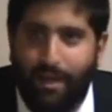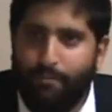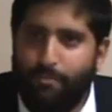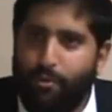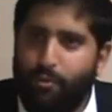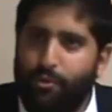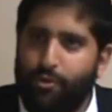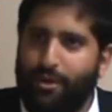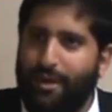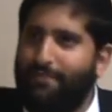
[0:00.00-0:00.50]

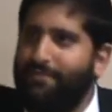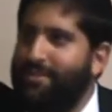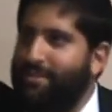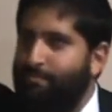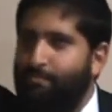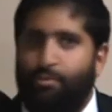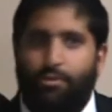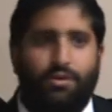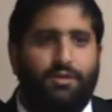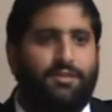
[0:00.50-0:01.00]
But when you have this
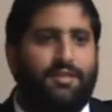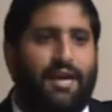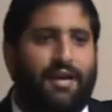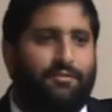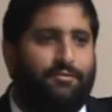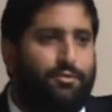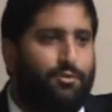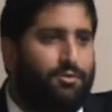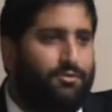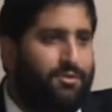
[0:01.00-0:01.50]
bird's eye
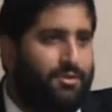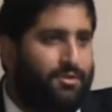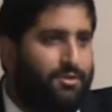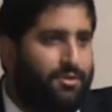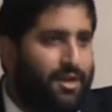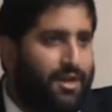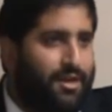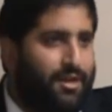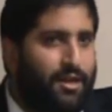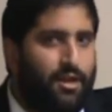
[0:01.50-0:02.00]
view of the
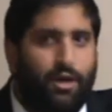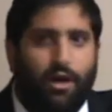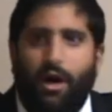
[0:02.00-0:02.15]
Torah,